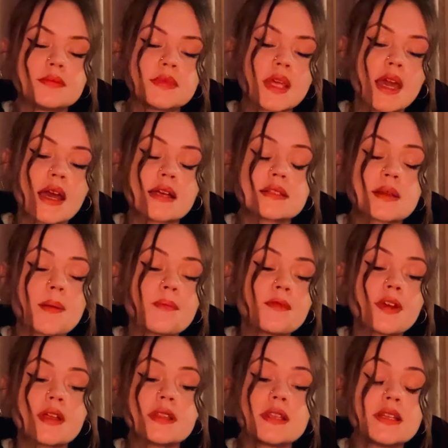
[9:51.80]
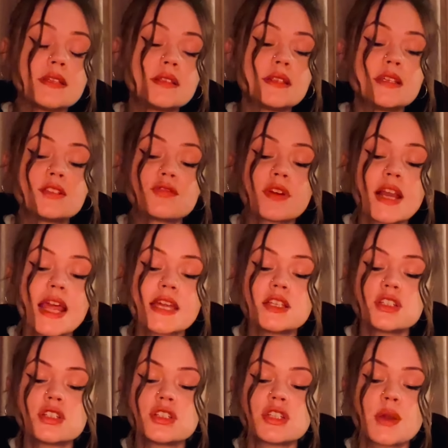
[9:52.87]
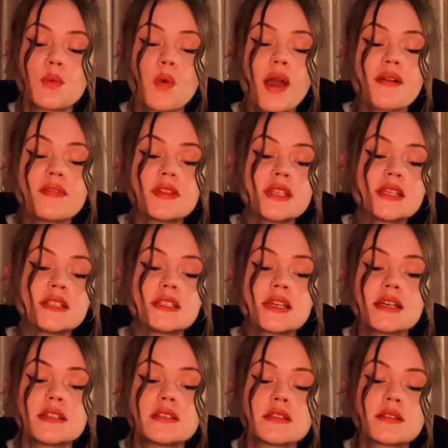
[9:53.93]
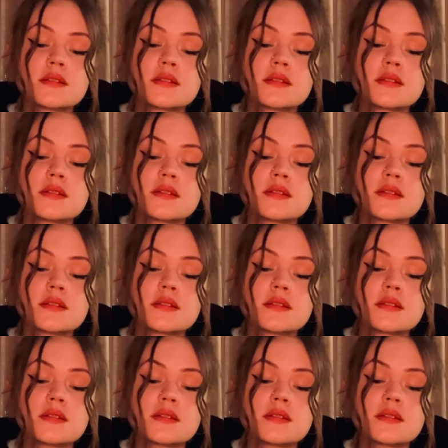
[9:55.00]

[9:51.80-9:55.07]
Yeah, something, this relationship, whatever this is,